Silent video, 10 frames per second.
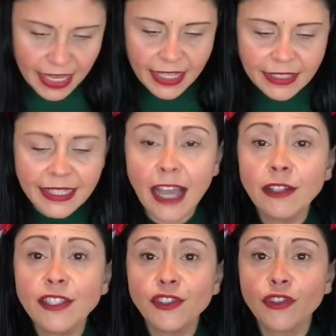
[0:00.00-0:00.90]
Now
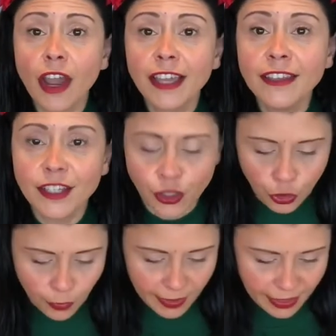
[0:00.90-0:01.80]
let's try the
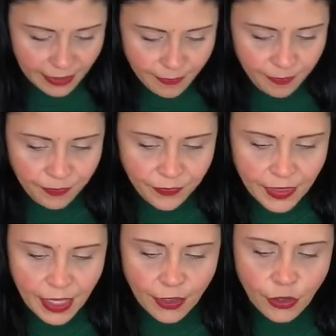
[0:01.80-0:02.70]
cumin,
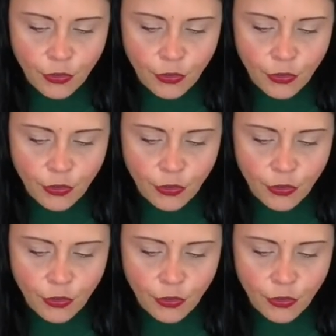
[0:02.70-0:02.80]
the